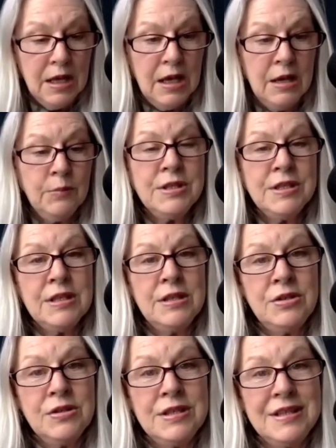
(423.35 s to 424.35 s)
And what's
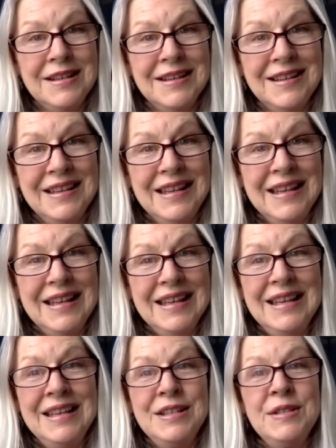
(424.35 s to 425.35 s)
interesting
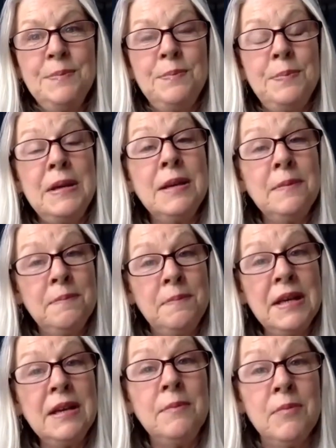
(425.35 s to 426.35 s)
is
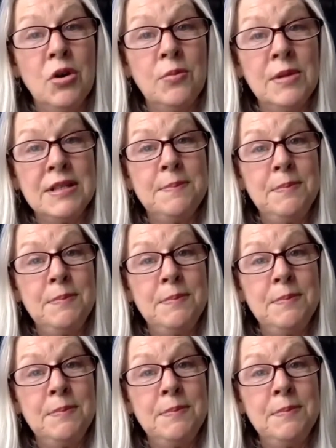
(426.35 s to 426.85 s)
big moments,